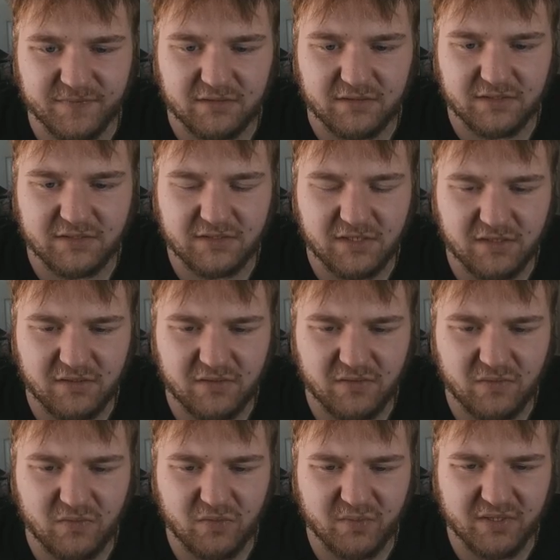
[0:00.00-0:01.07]
Let's
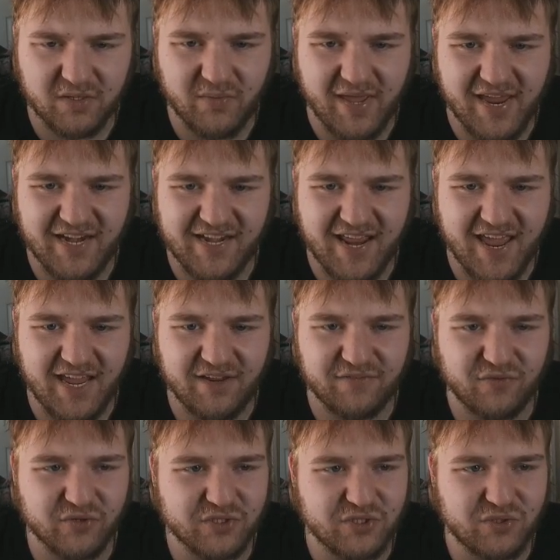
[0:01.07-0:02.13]
go, or we go 8 and 8,
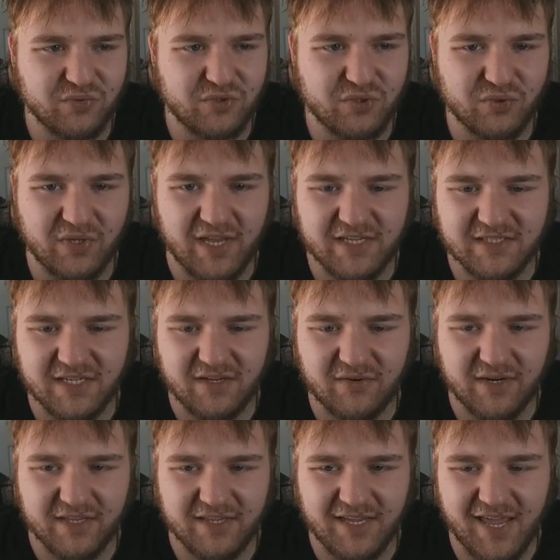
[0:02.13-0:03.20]
force 2 2Ks
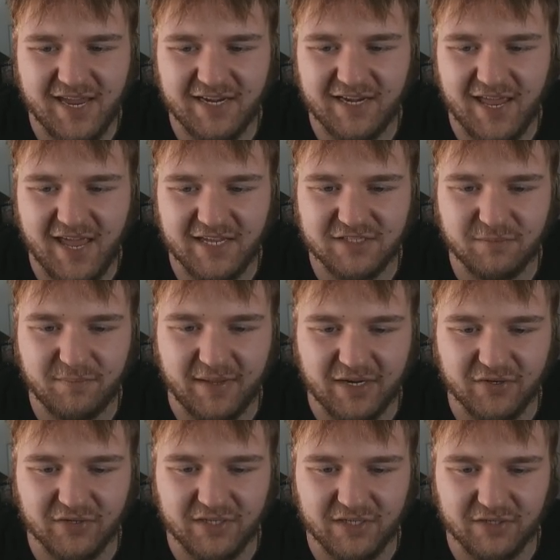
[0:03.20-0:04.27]
out. I think 8 and 8's
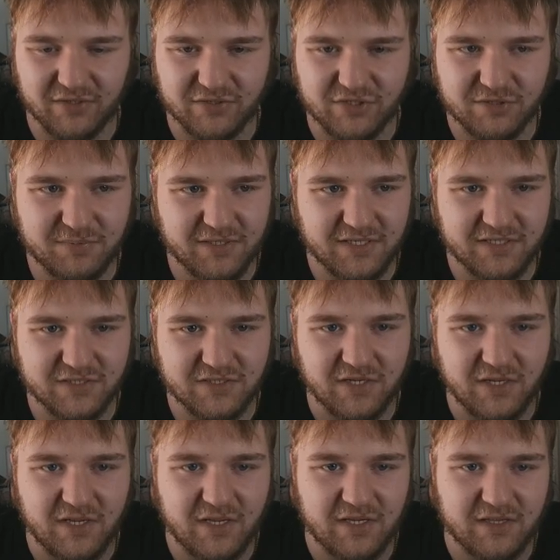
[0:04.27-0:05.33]
better here, just because,
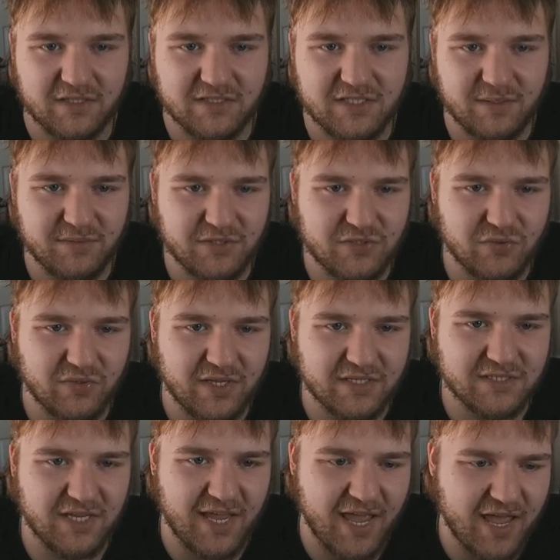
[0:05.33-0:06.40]
let's see how many 2Ks
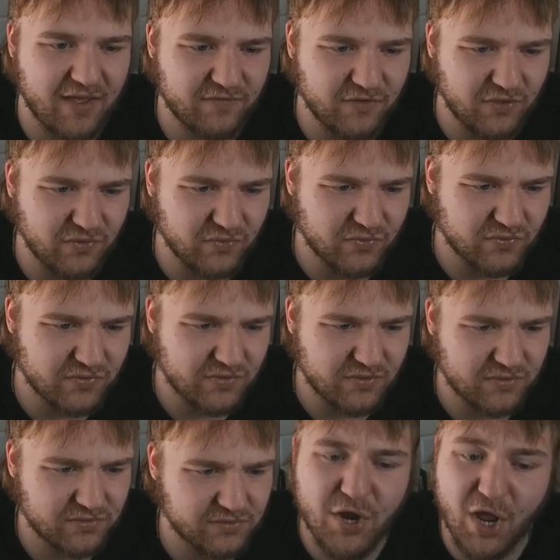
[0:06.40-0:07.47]
they have used.
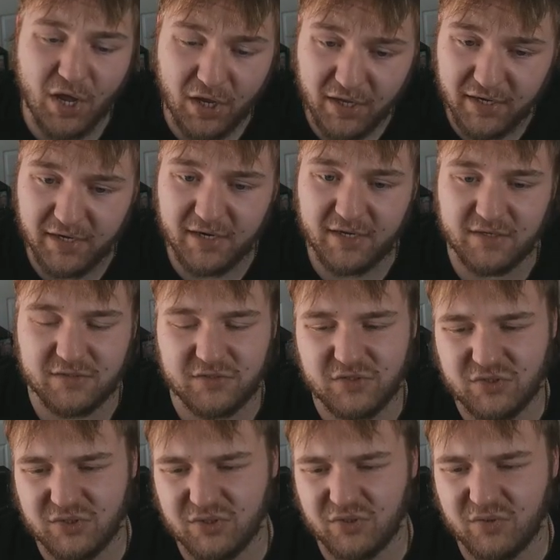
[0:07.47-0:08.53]
None.
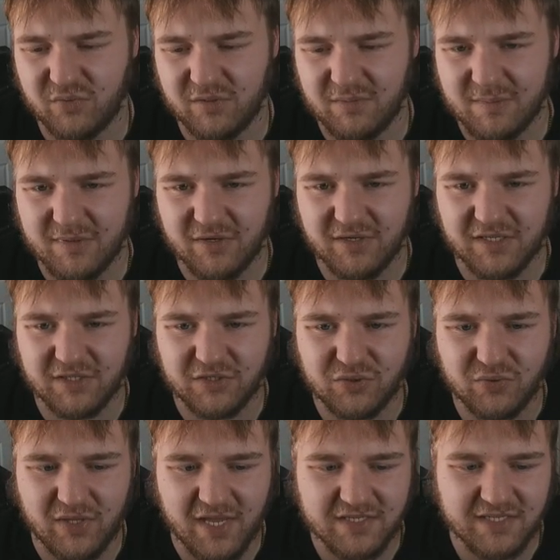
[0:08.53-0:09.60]
So would it be better to get
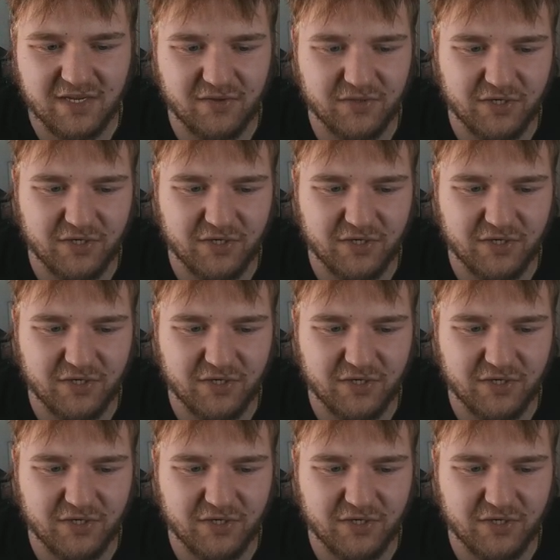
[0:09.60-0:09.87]
the 2Ks out and then